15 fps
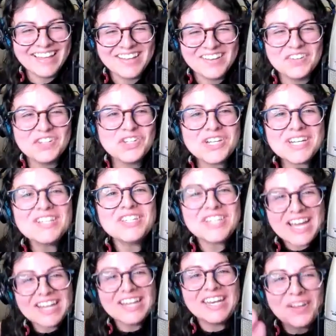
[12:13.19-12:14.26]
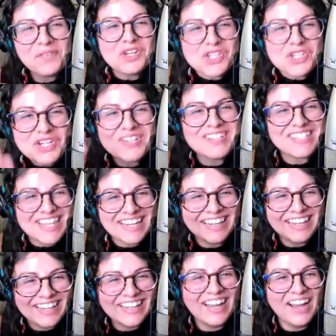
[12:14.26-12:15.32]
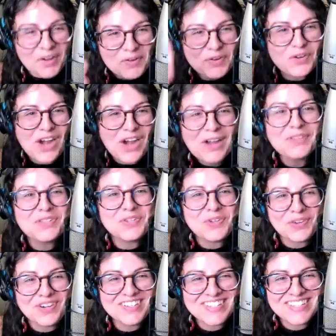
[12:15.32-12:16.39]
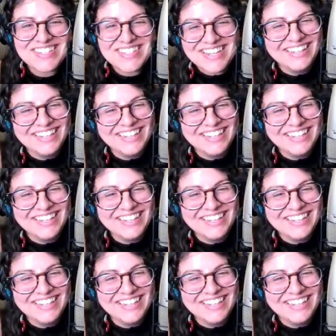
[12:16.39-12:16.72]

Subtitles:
We should have done a crowdsourced.